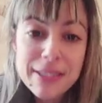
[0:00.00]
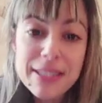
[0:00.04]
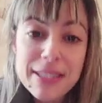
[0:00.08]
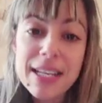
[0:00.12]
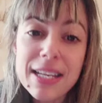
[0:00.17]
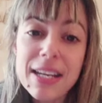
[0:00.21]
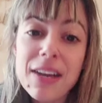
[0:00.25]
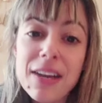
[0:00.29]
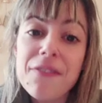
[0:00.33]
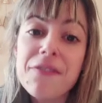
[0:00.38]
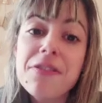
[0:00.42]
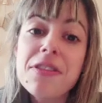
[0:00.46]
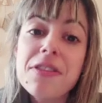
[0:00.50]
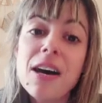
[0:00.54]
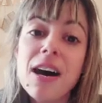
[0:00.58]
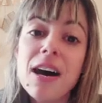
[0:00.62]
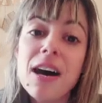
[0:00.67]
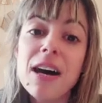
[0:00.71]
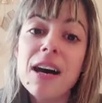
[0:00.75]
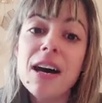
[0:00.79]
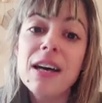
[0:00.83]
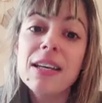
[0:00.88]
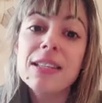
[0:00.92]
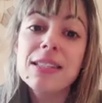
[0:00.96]
think of
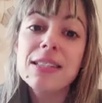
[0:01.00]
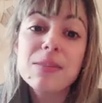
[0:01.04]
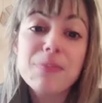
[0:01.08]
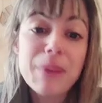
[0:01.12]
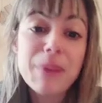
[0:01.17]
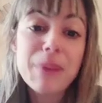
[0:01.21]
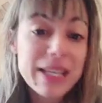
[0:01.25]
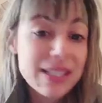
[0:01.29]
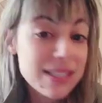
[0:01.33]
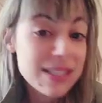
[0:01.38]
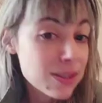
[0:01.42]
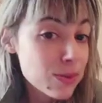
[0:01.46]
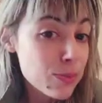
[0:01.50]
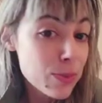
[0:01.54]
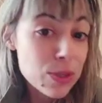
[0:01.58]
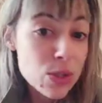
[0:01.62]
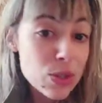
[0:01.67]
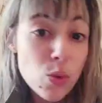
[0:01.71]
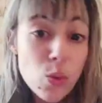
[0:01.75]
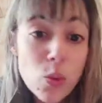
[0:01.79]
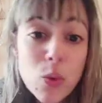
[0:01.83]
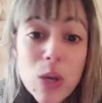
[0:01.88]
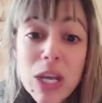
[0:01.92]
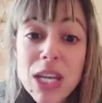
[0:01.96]
the spaces
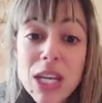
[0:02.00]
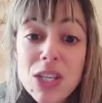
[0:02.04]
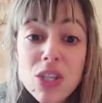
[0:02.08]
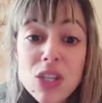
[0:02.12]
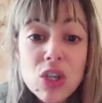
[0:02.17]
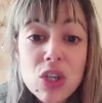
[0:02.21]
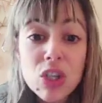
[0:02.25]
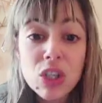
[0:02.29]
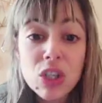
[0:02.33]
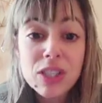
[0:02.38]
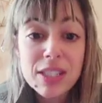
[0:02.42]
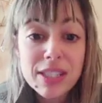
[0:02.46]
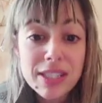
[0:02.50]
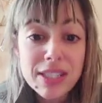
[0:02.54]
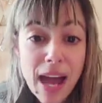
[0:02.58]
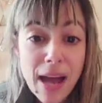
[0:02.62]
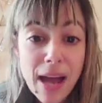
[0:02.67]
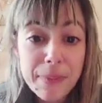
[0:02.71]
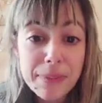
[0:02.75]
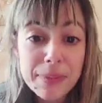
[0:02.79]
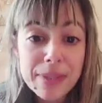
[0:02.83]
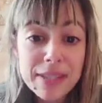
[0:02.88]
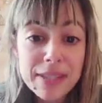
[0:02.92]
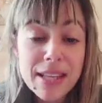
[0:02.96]
between your
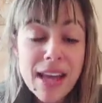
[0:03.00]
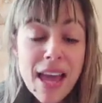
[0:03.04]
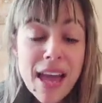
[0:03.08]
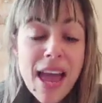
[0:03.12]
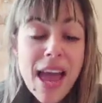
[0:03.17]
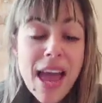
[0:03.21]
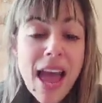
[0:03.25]
steps,